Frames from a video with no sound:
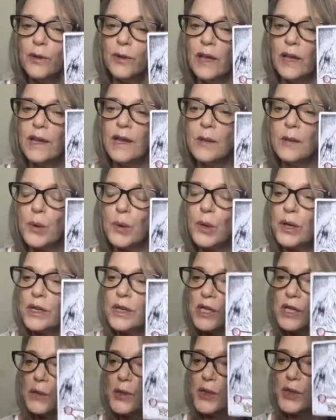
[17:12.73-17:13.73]
Really
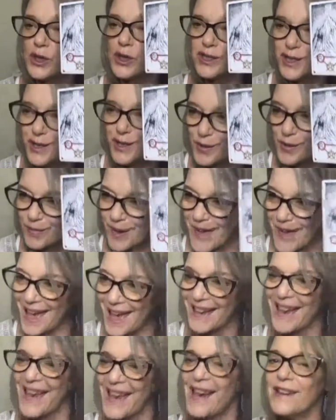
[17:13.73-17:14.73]
important as we start to go
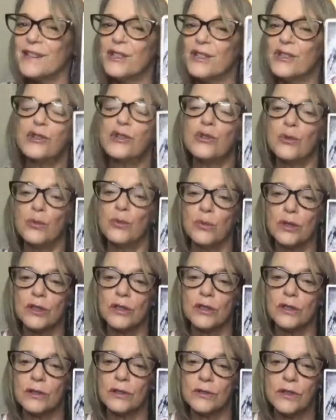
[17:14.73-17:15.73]
back out into the
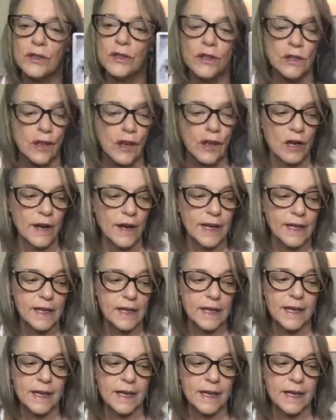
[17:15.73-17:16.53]
world, all right?